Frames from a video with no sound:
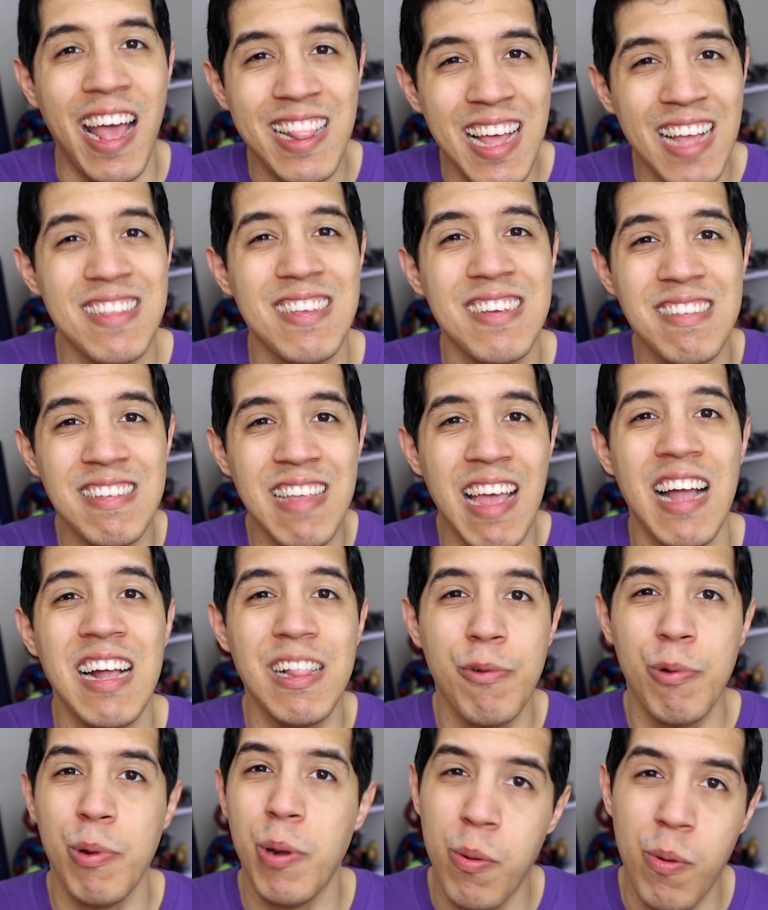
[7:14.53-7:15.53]
And that's
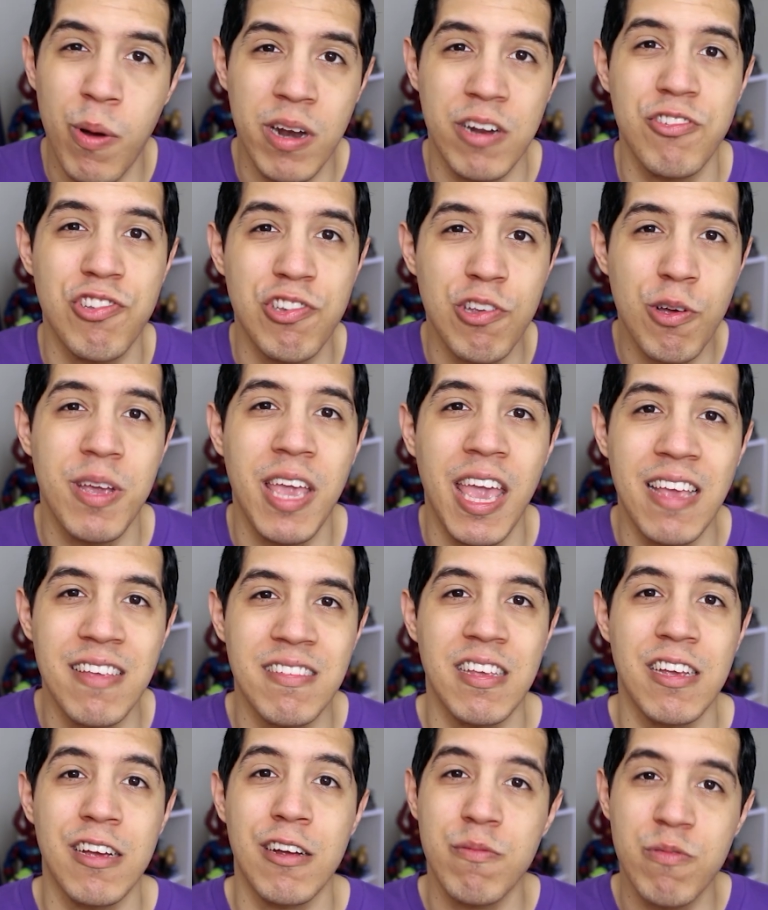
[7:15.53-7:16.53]
exactly what I want to
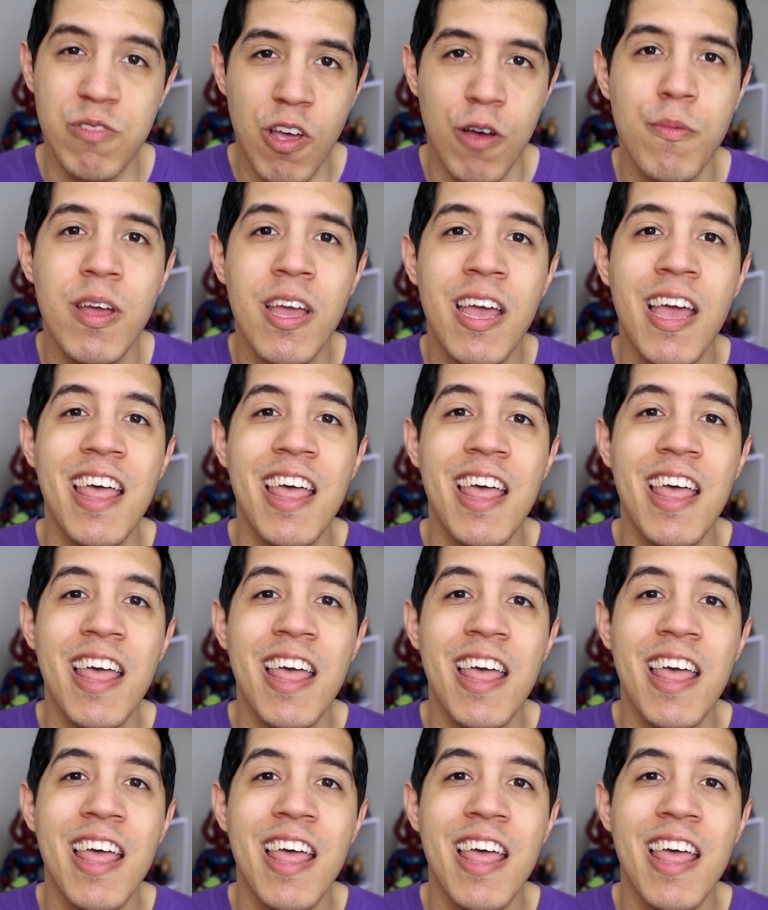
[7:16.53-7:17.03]
showcase here. So